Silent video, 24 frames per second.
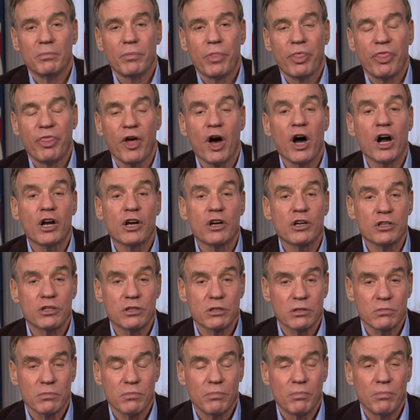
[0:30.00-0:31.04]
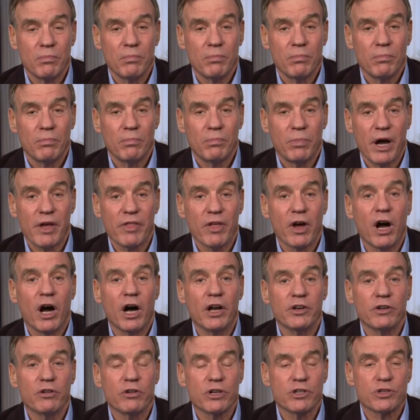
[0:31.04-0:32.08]
thugs by the
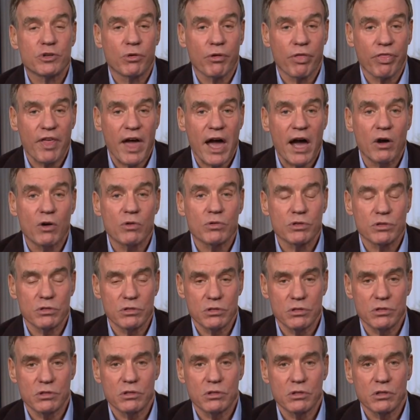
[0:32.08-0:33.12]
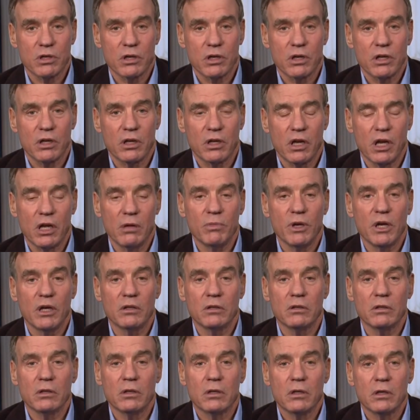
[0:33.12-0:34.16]
hundreds or thousands came
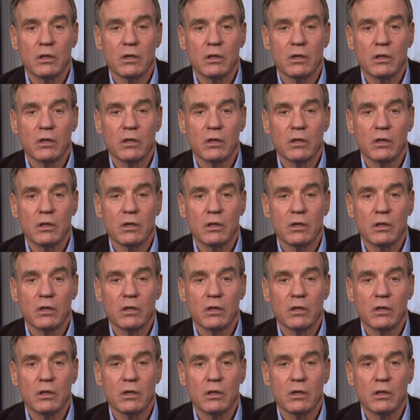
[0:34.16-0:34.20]
in